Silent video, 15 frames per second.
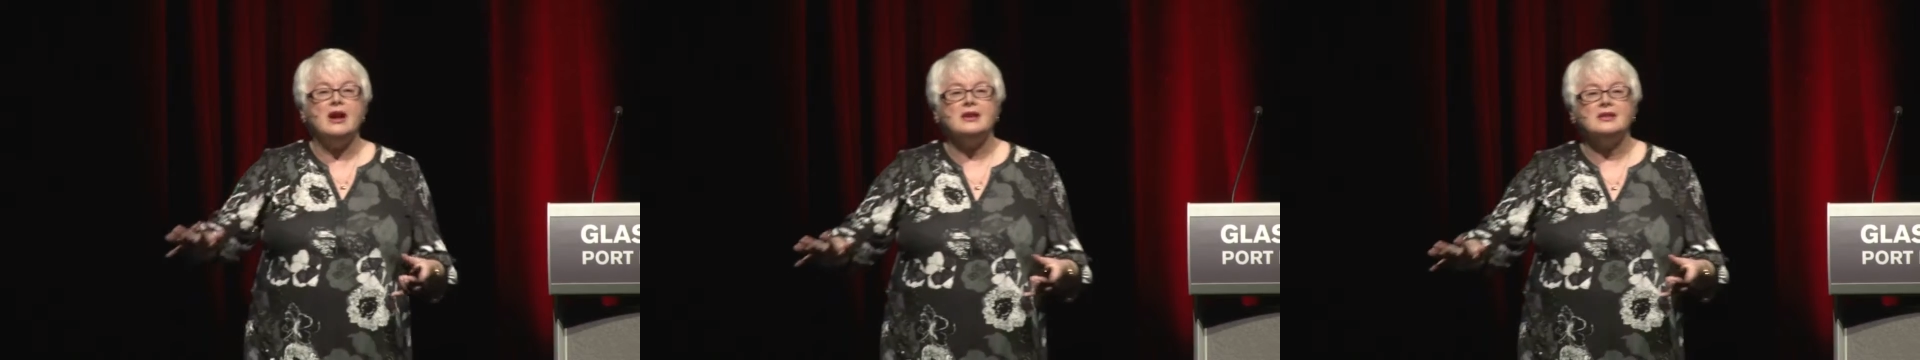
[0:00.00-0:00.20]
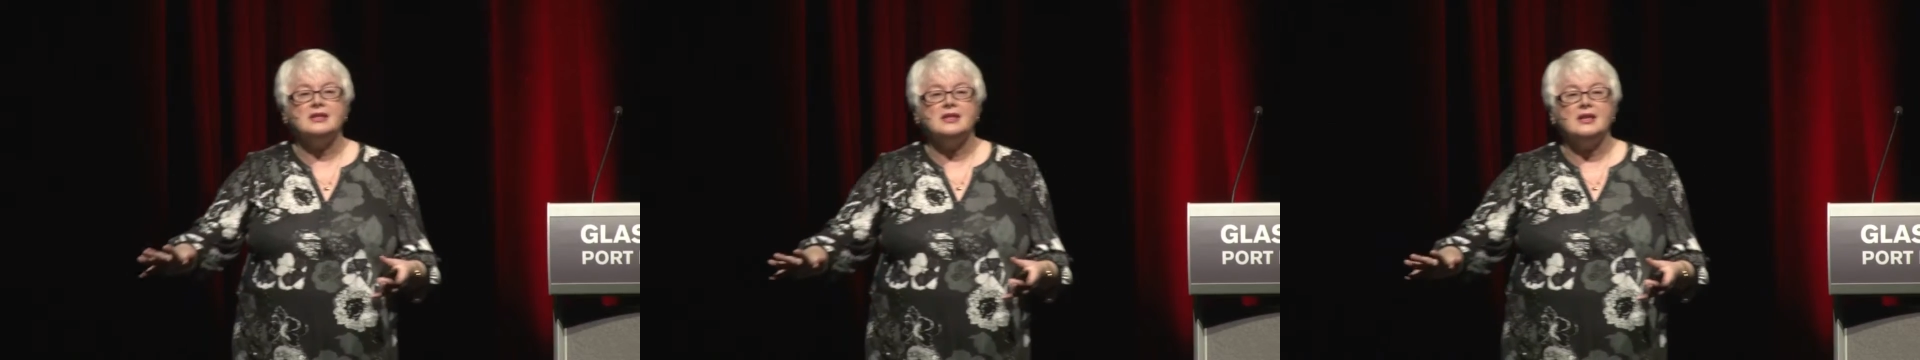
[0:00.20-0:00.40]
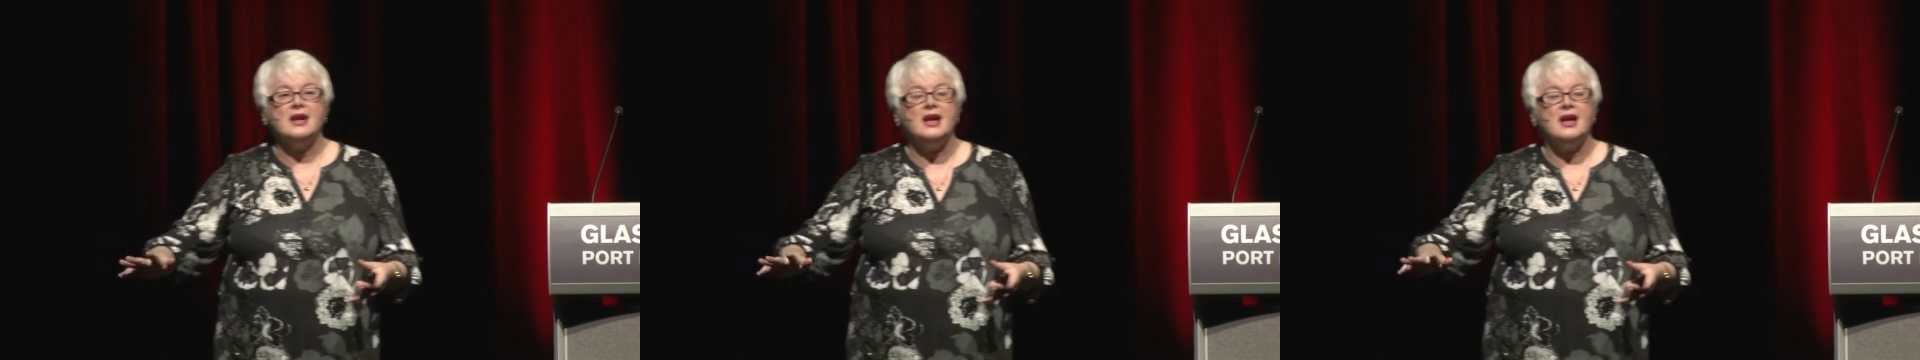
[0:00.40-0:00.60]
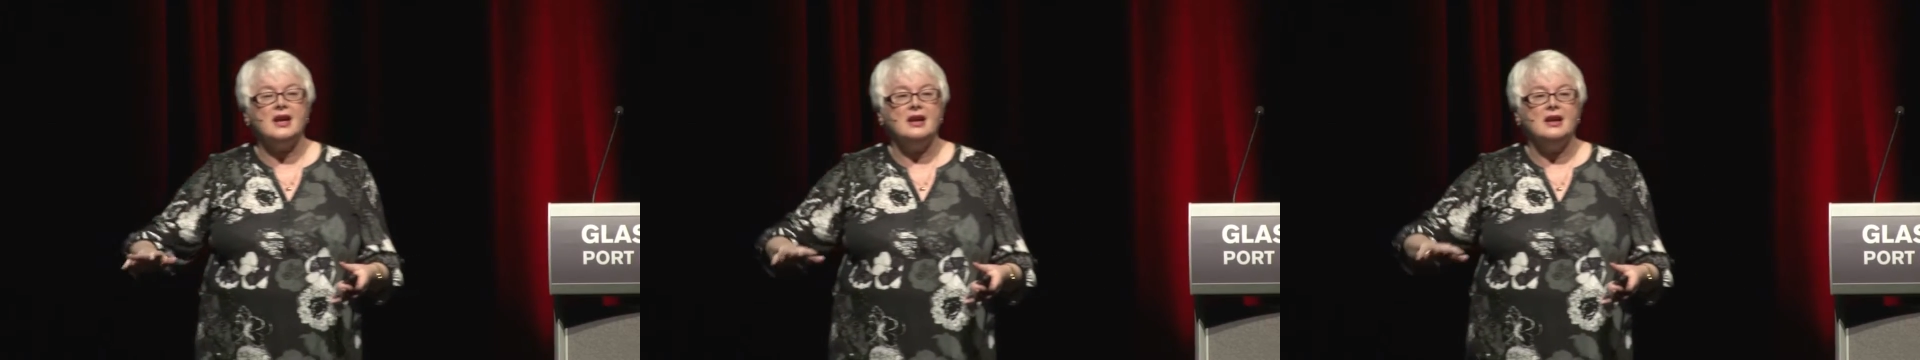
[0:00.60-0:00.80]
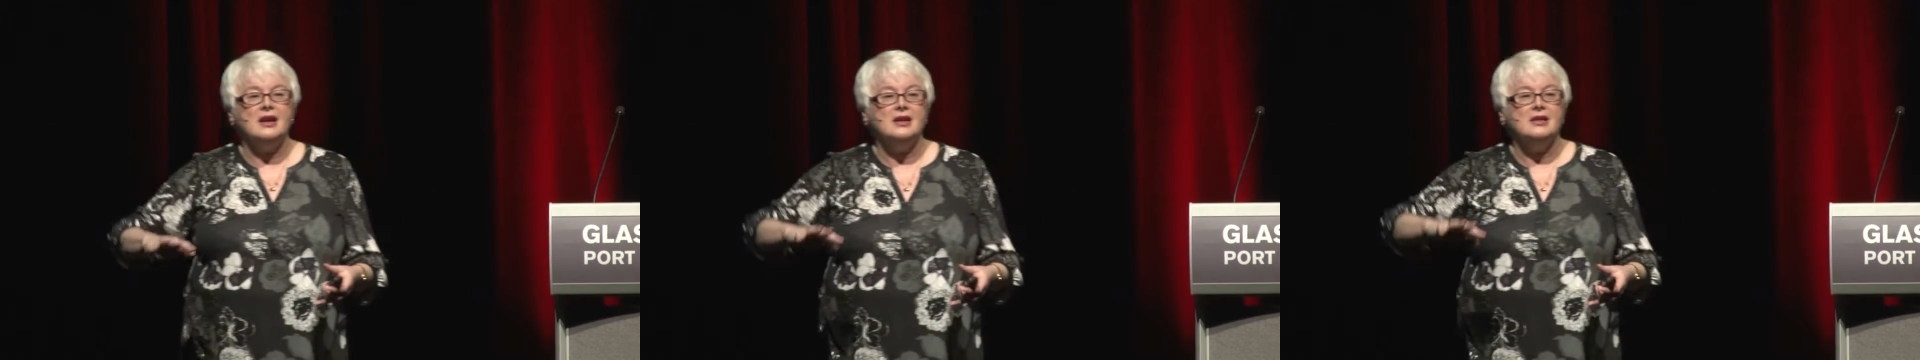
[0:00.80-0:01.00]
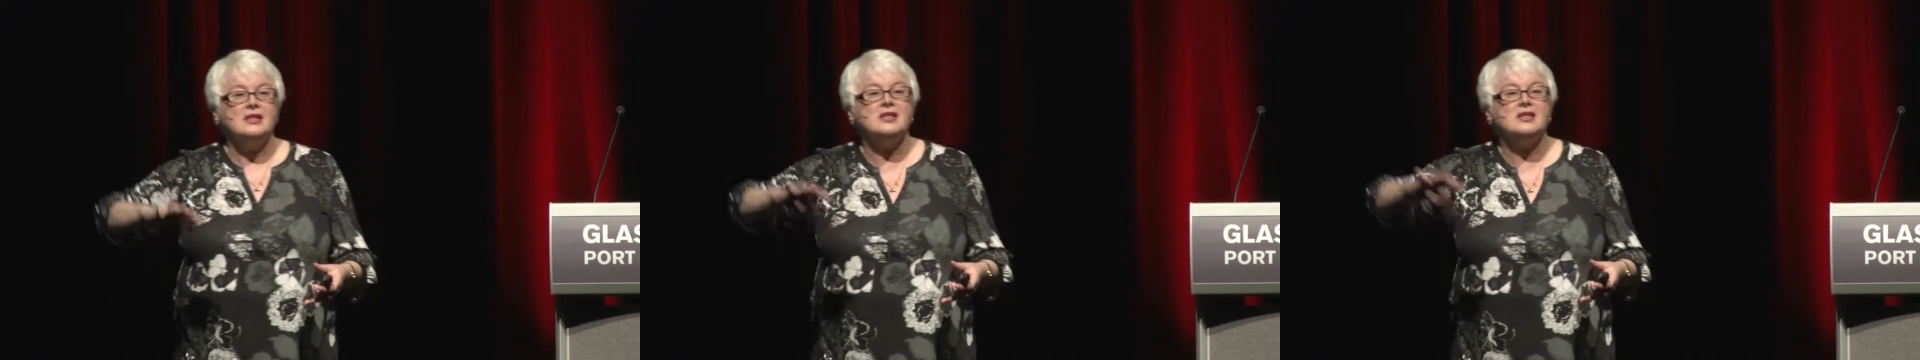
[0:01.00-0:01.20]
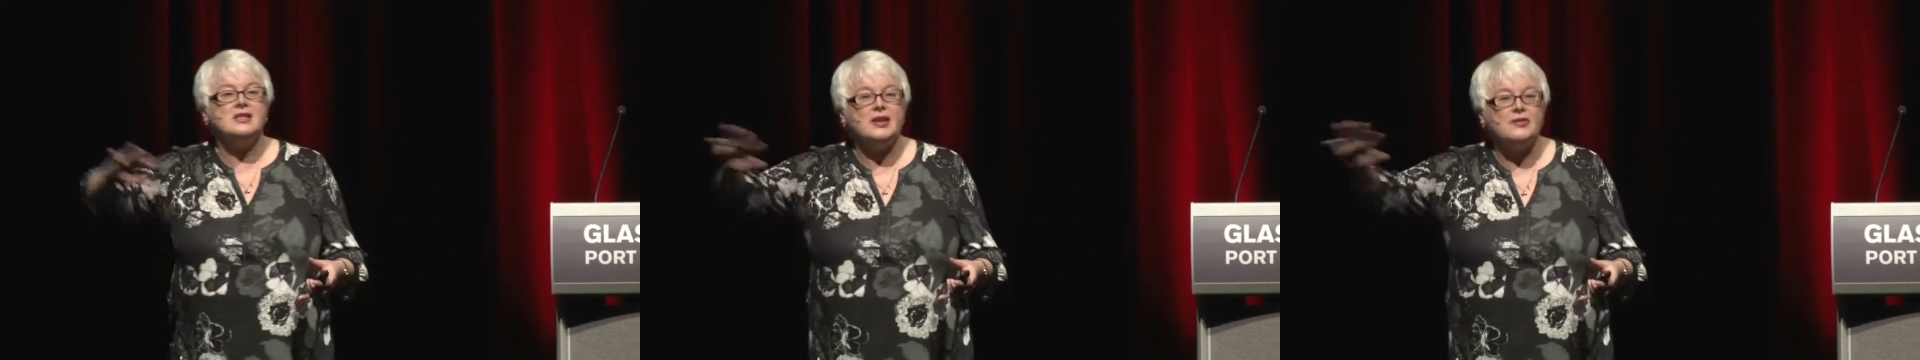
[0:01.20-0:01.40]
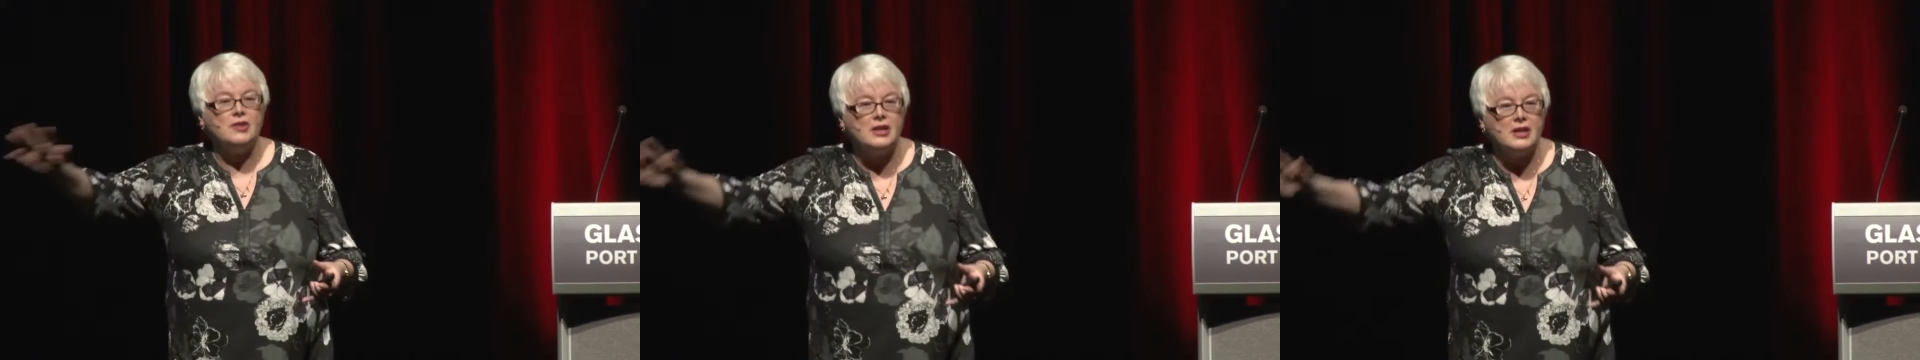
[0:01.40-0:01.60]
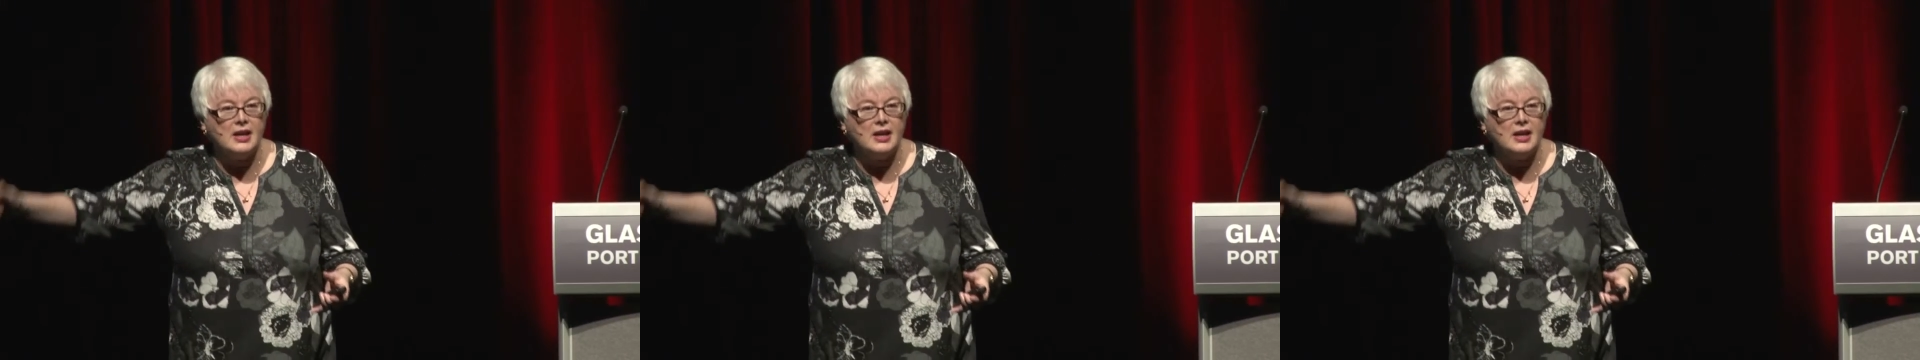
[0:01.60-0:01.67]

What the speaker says: hours a day, 7